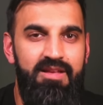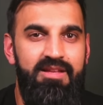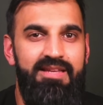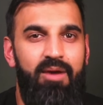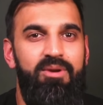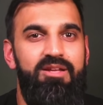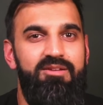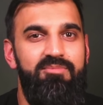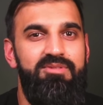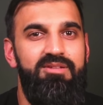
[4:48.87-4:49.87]
Now, when it
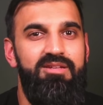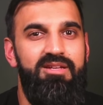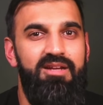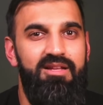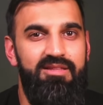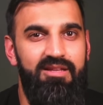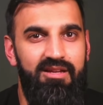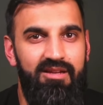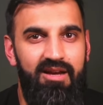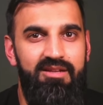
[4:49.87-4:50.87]
comes to looking at the
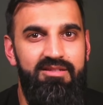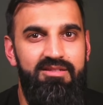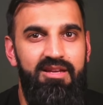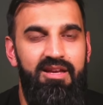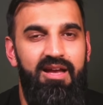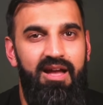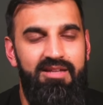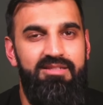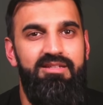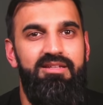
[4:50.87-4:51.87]
aligners,
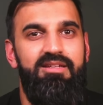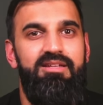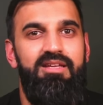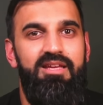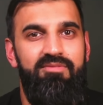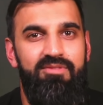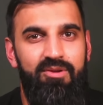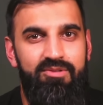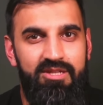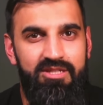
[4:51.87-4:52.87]
actually, even
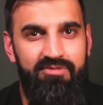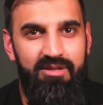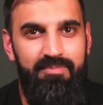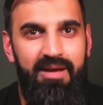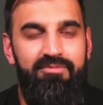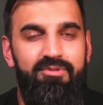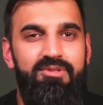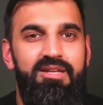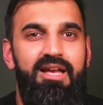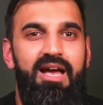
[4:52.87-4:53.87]
though gingivally
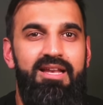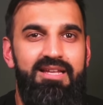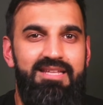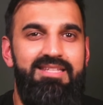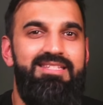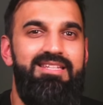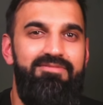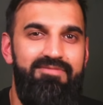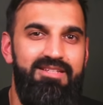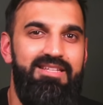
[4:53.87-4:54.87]
beveled and less
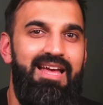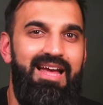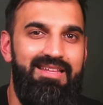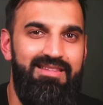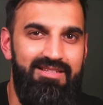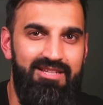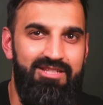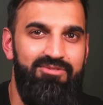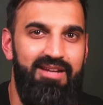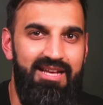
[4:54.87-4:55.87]
stiffness at the
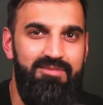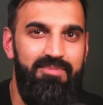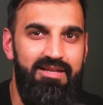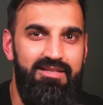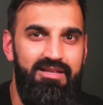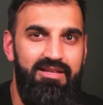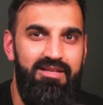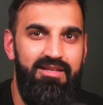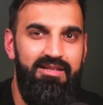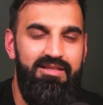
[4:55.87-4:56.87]
gingival aspect,
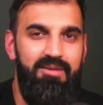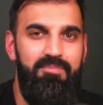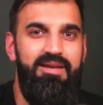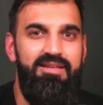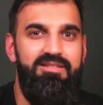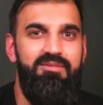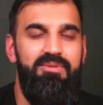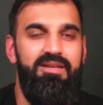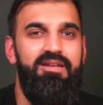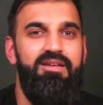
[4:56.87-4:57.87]
there appears to
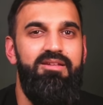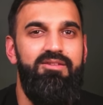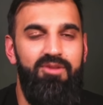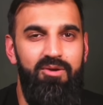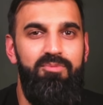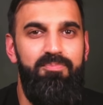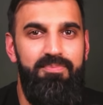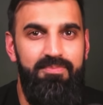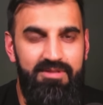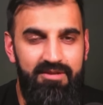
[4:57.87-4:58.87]
be no
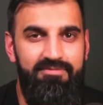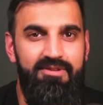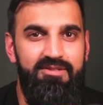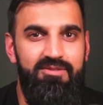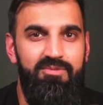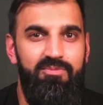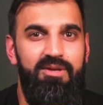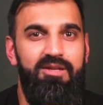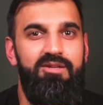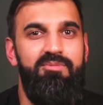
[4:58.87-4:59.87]
difference
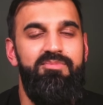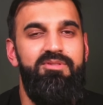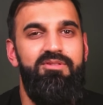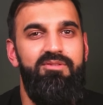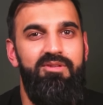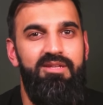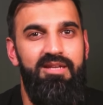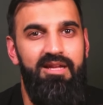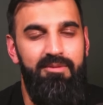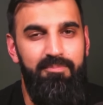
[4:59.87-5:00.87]
when it comes to
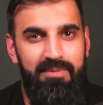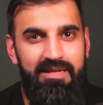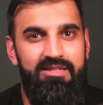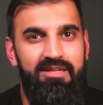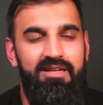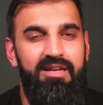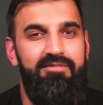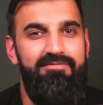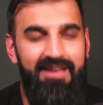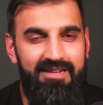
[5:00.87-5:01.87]
looking at the bleaching
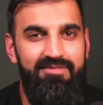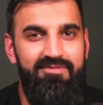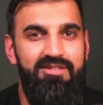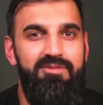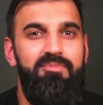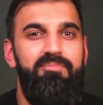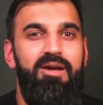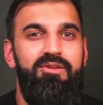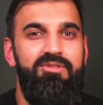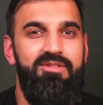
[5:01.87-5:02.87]
effectiveness by
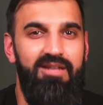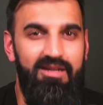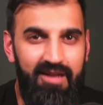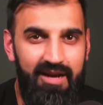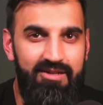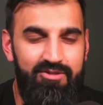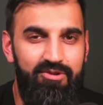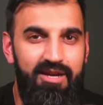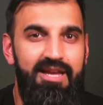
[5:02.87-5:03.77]
using an aligner tray